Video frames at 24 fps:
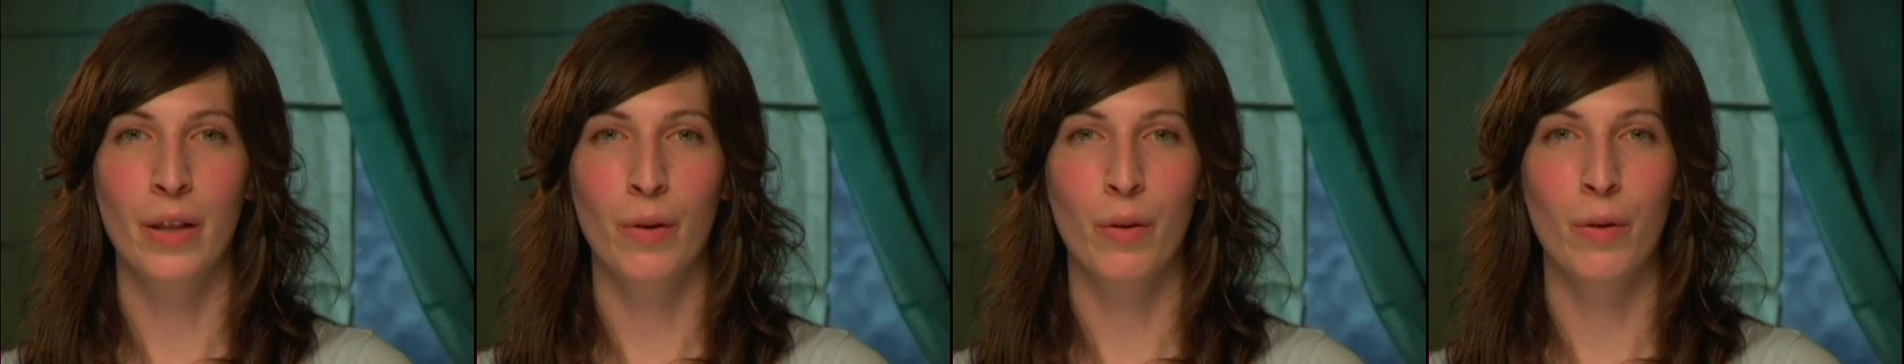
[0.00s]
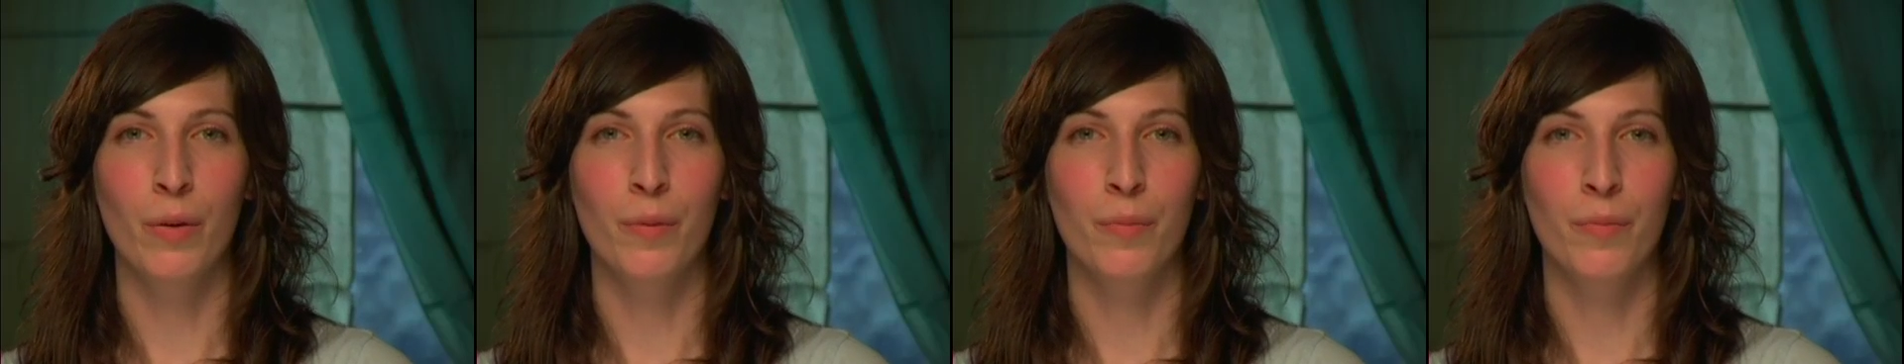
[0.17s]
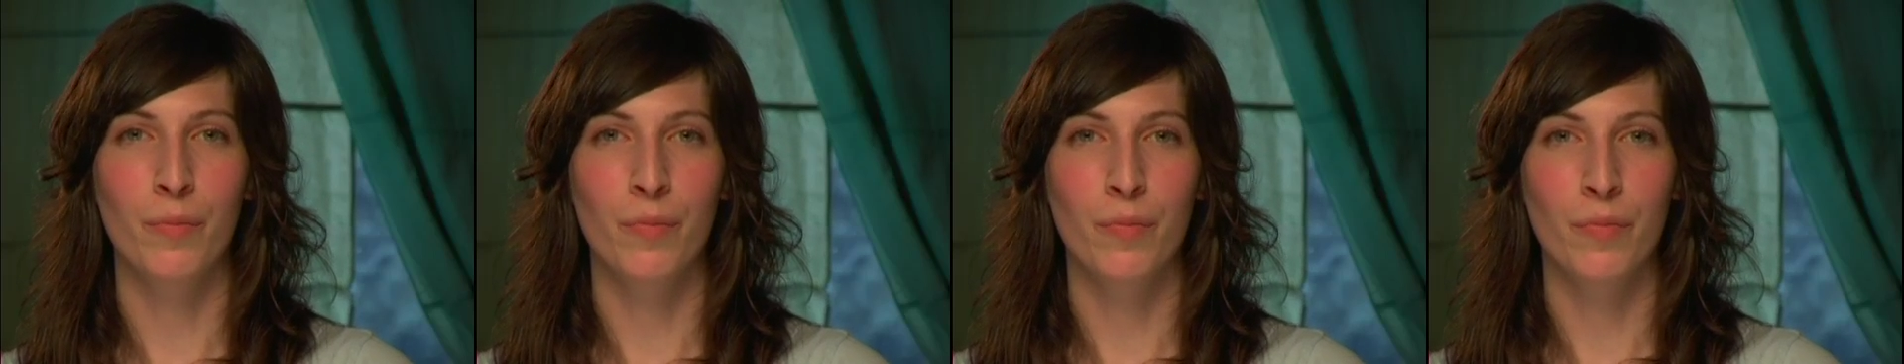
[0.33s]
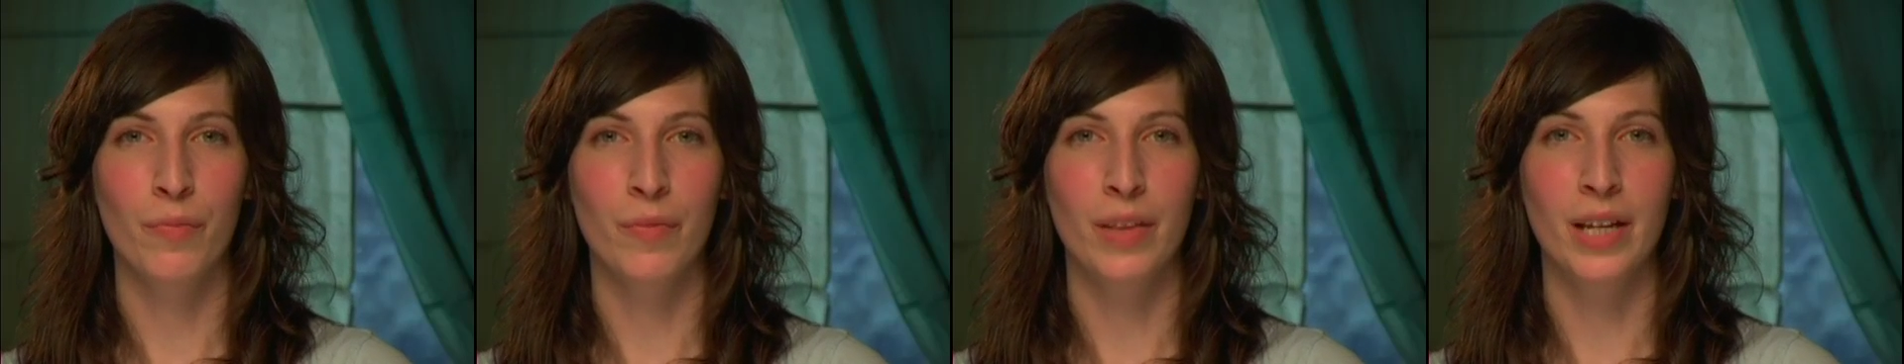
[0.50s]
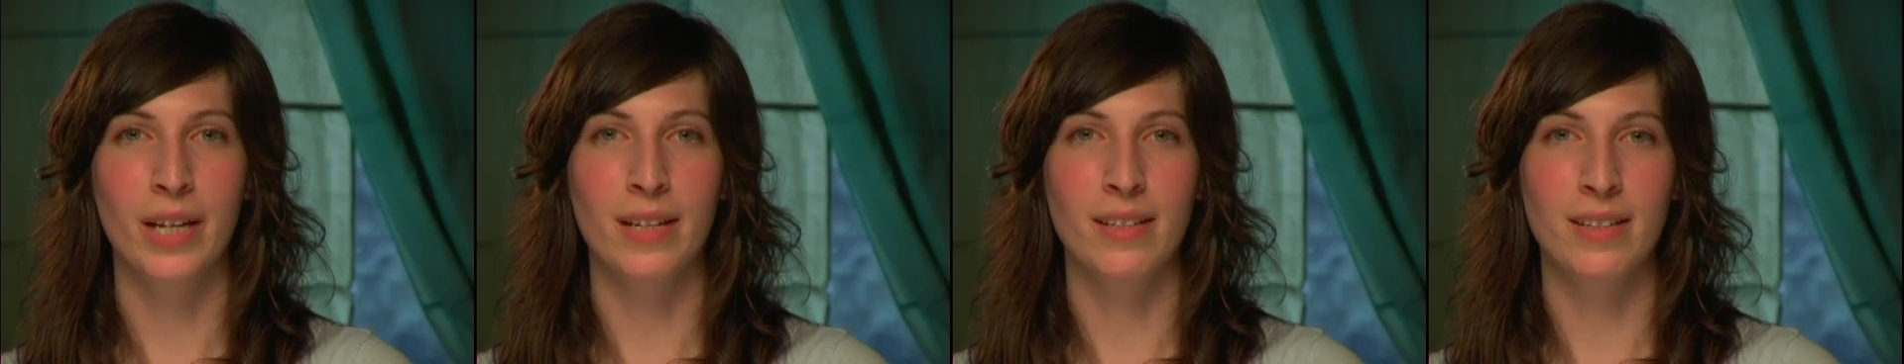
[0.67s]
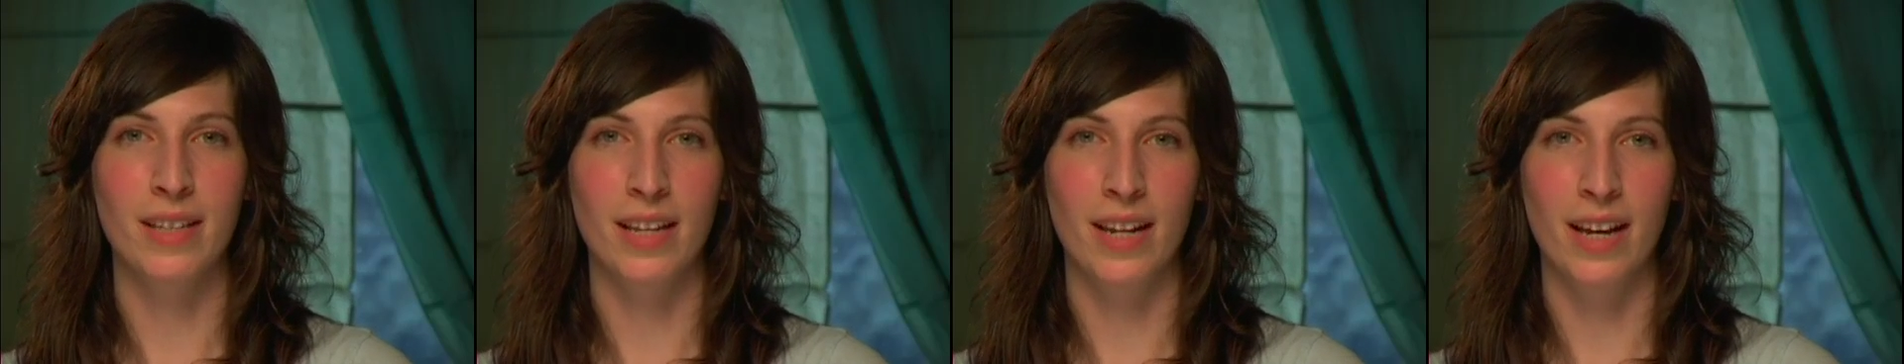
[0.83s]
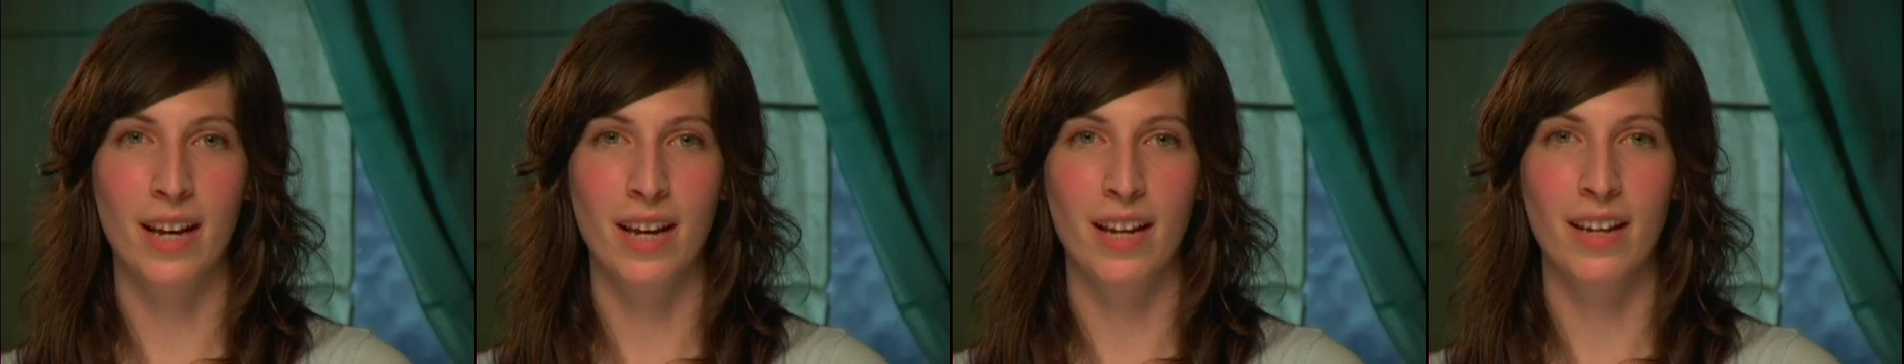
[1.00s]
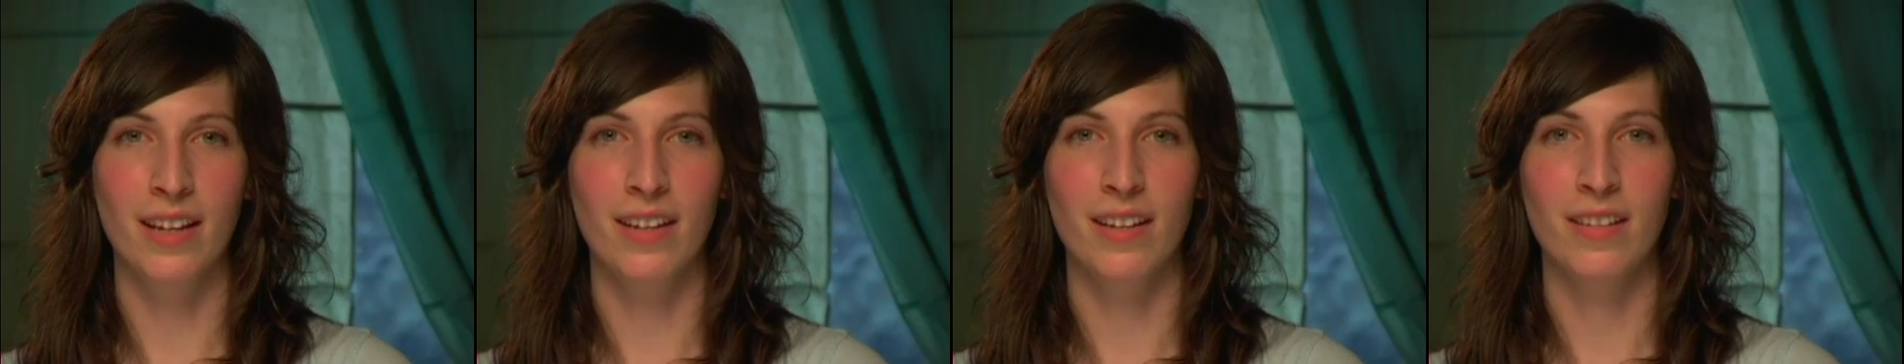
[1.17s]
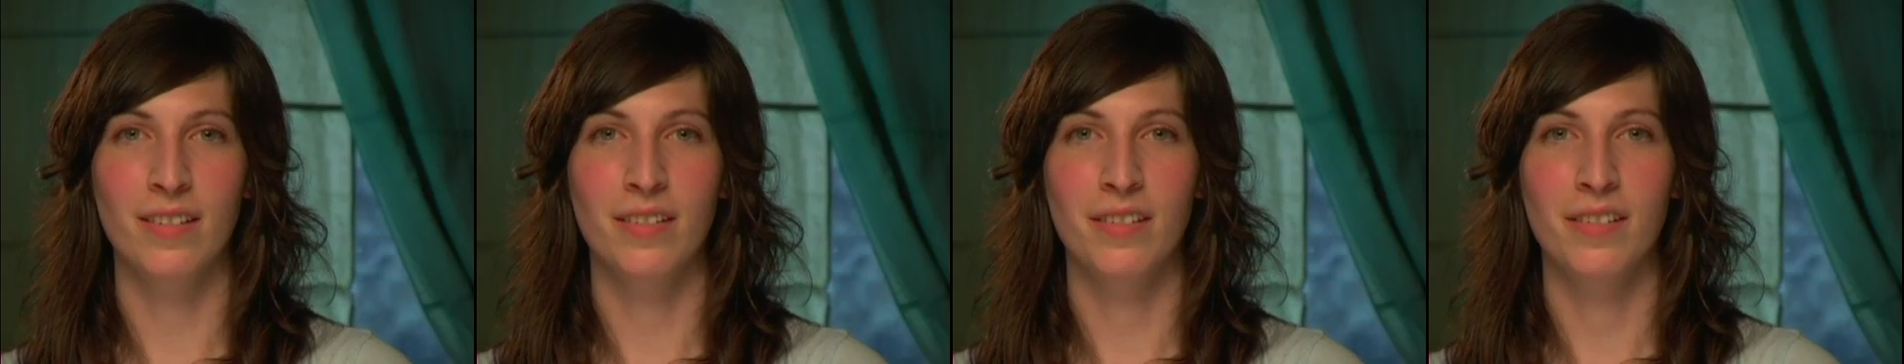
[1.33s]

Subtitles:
there were things that I